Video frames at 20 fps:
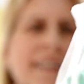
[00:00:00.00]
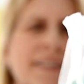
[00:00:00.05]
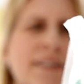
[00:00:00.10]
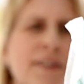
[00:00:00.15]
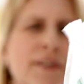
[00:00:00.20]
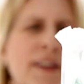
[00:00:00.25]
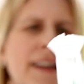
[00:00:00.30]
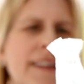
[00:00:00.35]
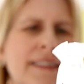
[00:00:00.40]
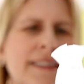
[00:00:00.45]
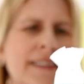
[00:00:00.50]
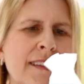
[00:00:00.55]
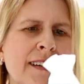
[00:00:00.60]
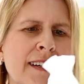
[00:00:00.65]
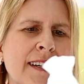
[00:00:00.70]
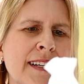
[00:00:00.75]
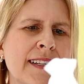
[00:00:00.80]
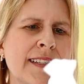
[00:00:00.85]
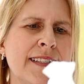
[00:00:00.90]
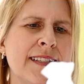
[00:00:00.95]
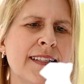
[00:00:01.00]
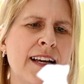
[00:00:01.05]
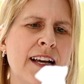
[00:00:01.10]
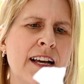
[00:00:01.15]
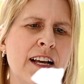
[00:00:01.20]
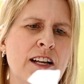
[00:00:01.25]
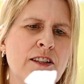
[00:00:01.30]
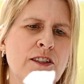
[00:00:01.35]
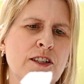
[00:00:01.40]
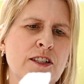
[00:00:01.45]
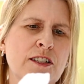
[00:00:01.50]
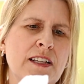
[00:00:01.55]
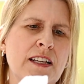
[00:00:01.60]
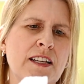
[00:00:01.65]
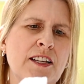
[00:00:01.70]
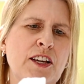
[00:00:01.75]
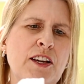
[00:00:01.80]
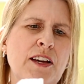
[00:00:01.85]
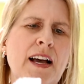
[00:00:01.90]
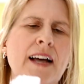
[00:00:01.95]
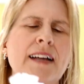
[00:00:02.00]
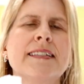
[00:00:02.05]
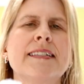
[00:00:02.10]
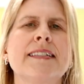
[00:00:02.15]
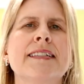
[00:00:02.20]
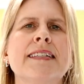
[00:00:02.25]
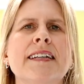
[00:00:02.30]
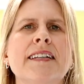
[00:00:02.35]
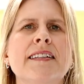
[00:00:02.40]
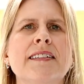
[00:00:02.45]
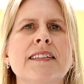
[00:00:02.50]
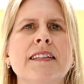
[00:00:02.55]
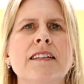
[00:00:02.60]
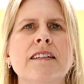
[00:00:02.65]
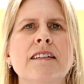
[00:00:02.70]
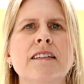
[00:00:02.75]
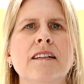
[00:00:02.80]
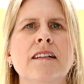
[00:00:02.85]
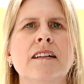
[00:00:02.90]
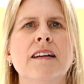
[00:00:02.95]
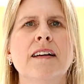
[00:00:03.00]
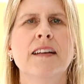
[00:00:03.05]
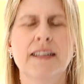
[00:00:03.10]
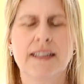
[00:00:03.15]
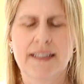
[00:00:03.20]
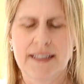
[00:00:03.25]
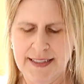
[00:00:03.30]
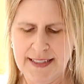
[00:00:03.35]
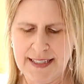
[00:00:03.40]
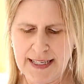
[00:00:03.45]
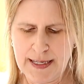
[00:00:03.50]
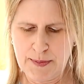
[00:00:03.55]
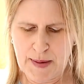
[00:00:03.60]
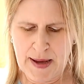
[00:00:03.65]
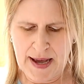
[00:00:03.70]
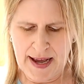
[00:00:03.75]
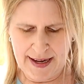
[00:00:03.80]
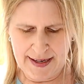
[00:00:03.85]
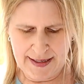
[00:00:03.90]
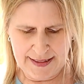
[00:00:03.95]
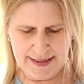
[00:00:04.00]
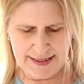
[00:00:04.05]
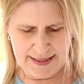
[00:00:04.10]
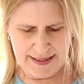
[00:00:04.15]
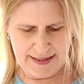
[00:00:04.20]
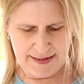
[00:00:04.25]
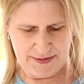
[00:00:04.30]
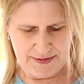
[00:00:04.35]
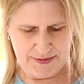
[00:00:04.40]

so that's nice. Looks like you got six little tea bags.